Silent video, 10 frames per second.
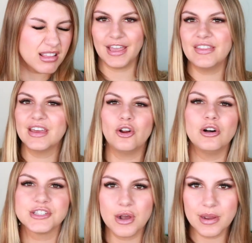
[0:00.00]
And then
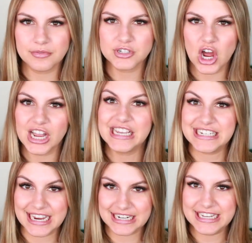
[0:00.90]
also, if we're talking
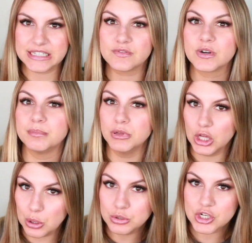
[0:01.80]
techniques for
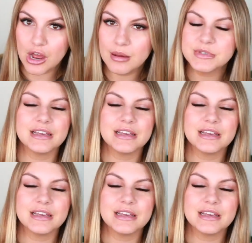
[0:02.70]
blowjobs,